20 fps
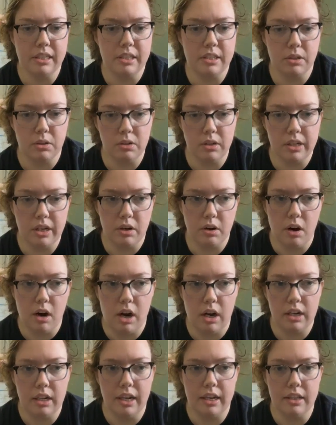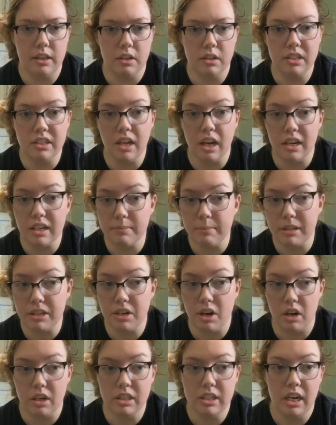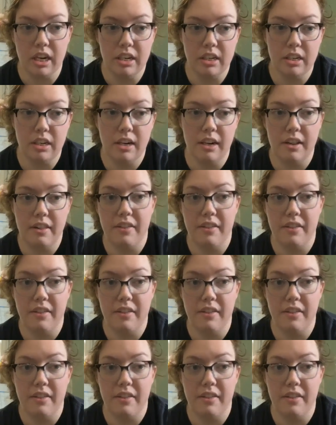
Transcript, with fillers: it's earlier on, like there's not as much content.